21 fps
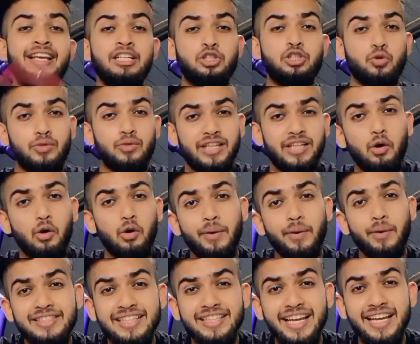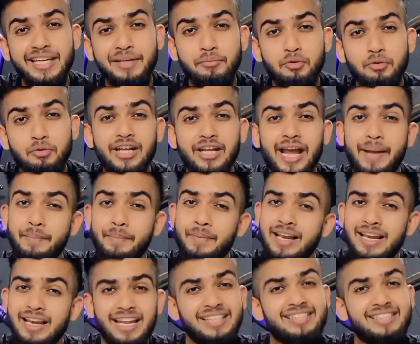So without wasting any more time,
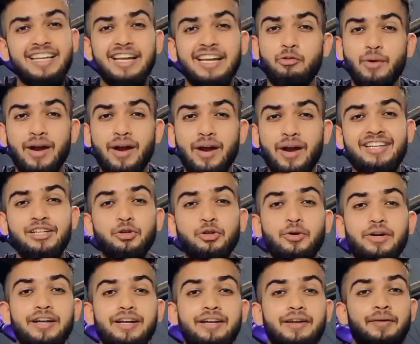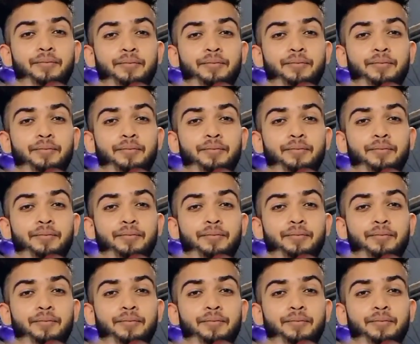let's get right into it.